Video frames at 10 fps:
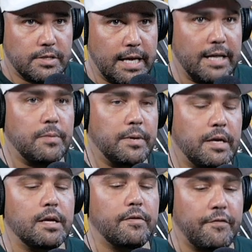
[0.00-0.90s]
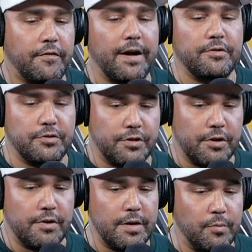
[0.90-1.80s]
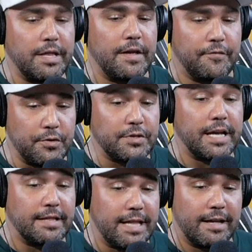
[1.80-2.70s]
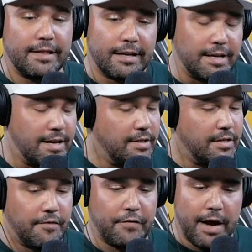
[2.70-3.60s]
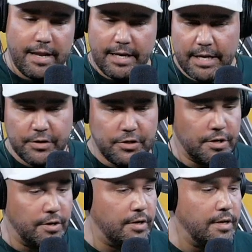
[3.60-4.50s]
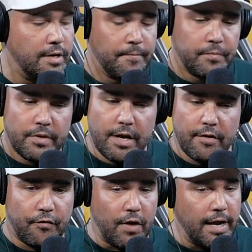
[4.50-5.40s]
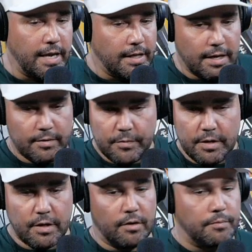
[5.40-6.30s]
in the beginning of a fighter's journey, when they first get that, like they're fighting injured, they're freaking